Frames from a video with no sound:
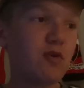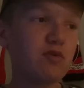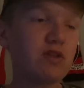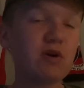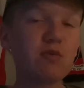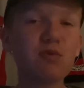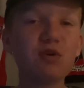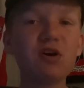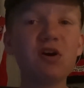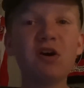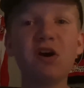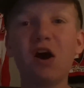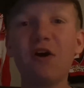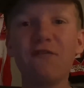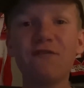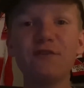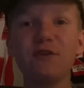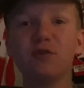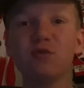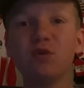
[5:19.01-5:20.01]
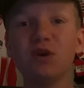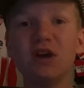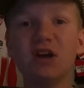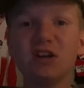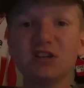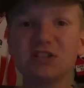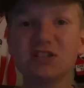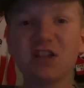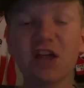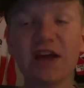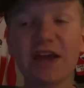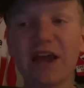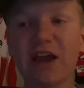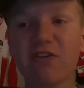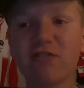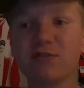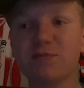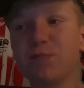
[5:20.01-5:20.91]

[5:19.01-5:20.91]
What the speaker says: There were a few slight errors,